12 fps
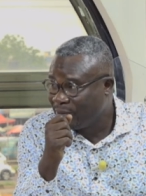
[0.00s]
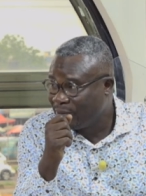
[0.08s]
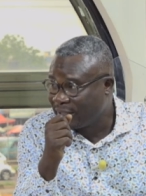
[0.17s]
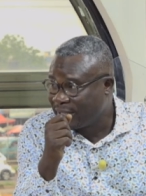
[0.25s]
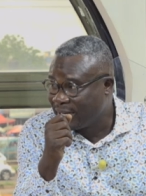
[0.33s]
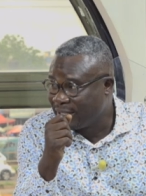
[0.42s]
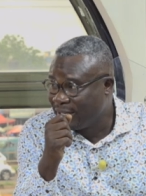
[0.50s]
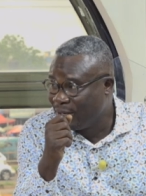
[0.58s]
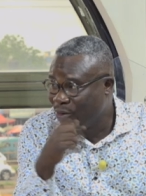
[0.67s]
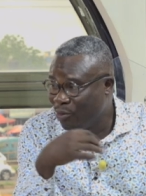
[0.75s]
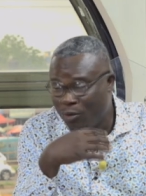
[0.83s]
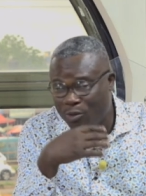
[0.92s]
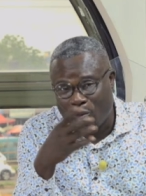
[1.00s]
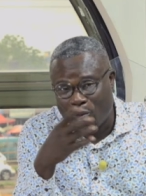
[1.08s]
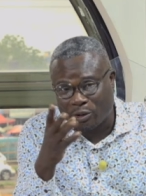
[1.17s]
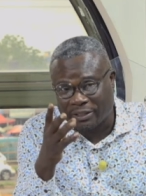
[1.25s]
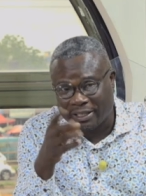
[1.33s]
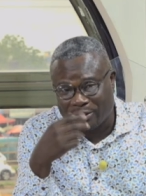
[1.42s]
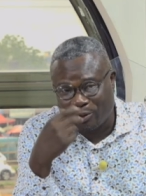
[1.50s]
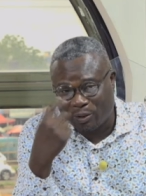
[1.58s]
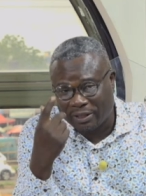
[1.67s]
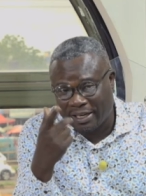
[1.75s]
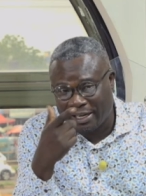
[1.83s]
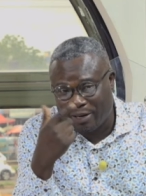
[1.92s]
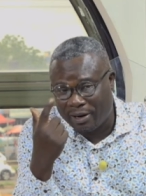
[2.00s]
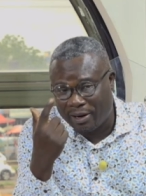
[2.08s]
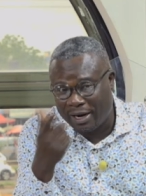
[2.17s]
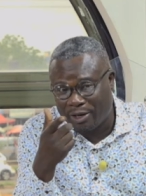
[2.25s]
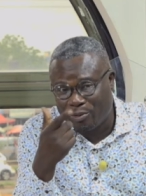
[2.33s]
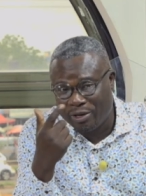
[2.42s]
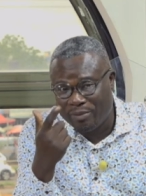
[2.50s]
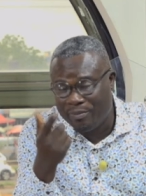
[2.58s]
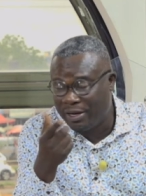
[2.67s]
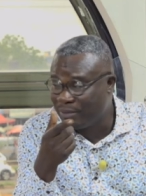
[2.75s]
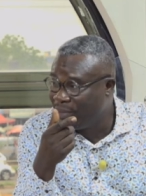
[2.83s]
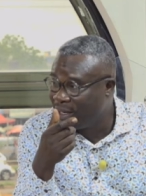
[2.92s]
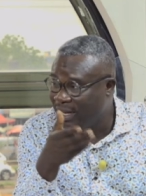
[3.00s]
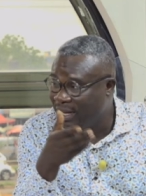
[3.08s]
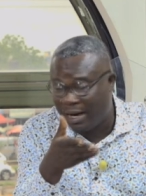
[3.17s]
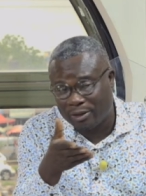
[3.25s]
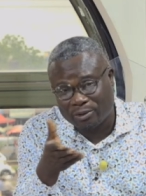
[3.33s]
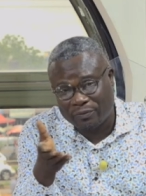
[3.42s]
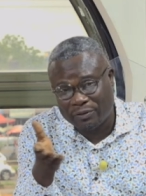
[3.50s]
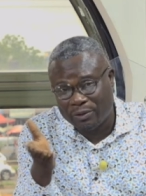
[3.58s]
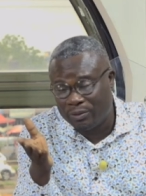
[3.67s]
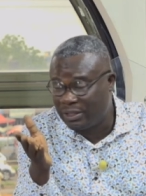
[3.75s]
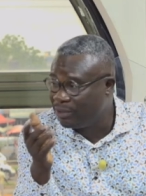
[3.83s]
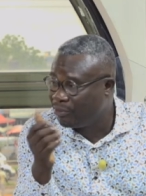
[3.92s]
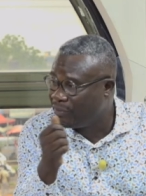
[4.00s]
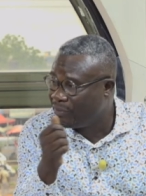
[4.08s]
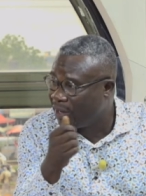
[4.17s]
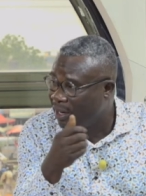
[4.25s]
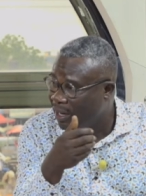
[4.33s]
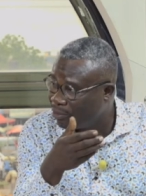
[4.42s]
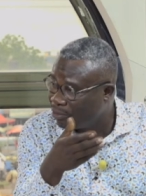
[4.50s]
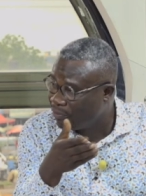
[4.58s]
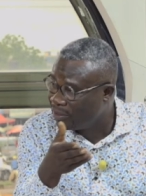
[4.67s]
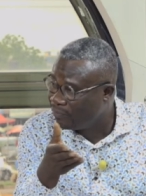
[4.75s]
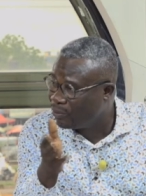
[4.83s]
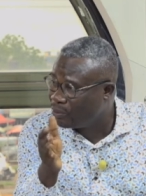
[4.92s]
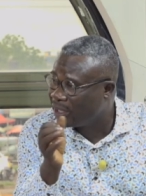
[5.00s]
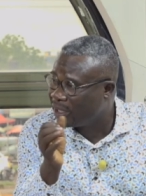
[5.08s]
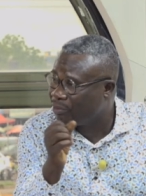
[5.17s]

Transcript: What I say, oh, who waters, not thinking about how do we make money out of the Oti River, out of the Volta